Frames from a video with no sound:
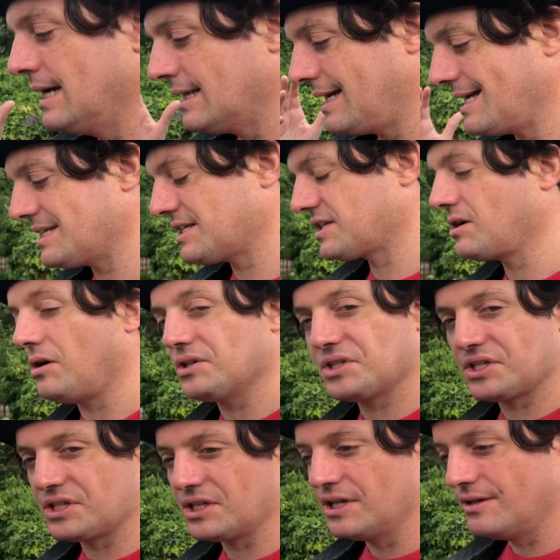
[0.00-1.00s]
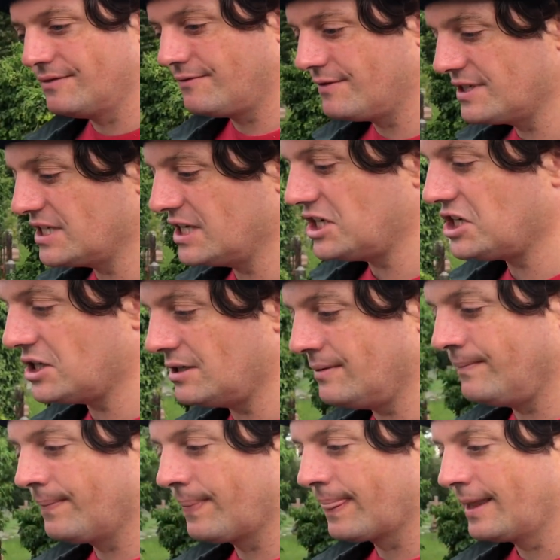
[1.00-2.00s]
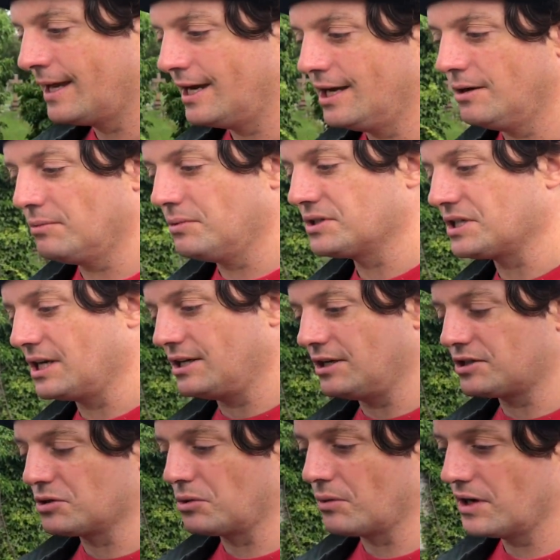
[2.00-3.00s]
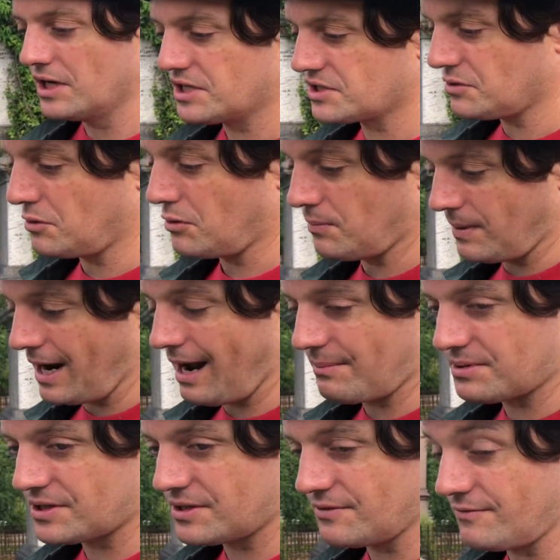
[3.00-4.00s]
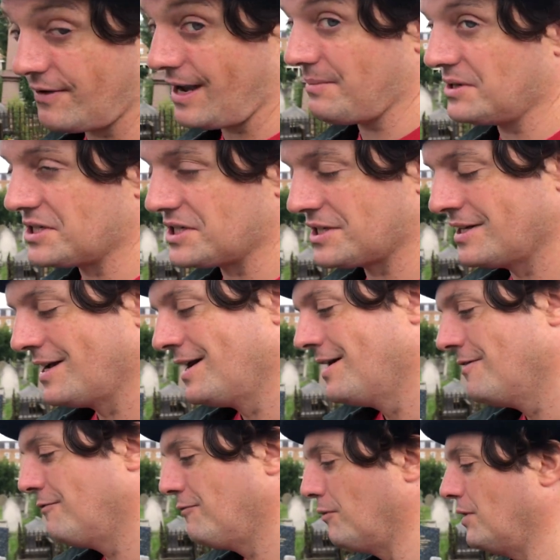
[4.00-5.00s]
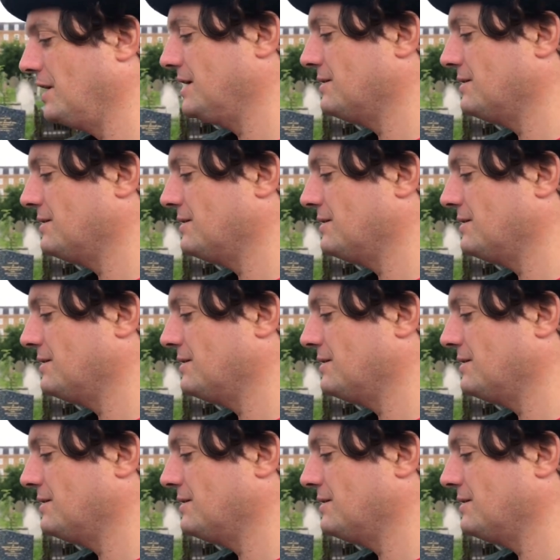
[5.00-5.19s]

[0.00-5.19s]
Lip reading: that Scots physician who was notorious, or perhaps famous, for